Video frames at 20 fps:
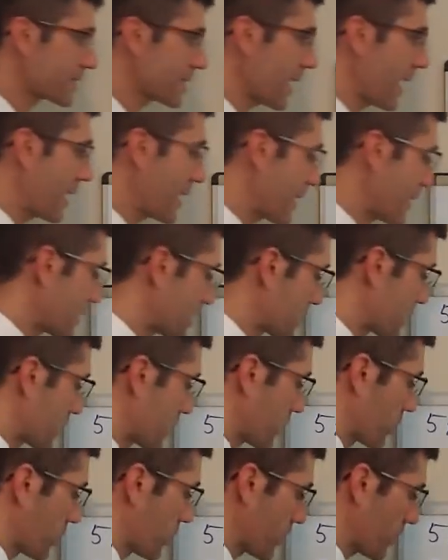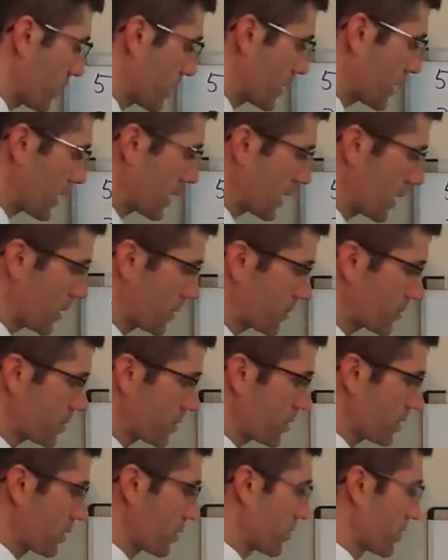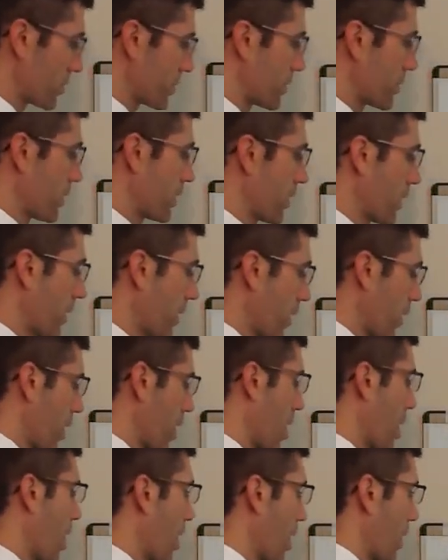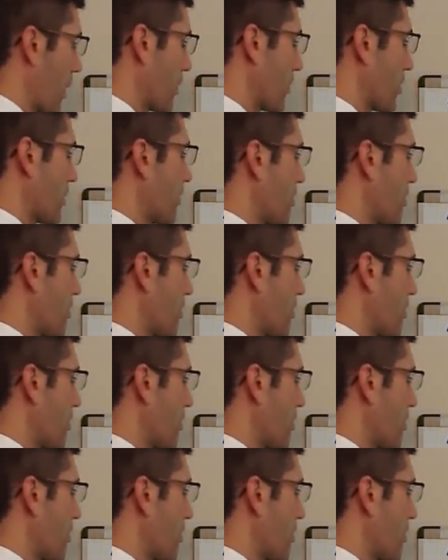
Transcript: side is completely up to you to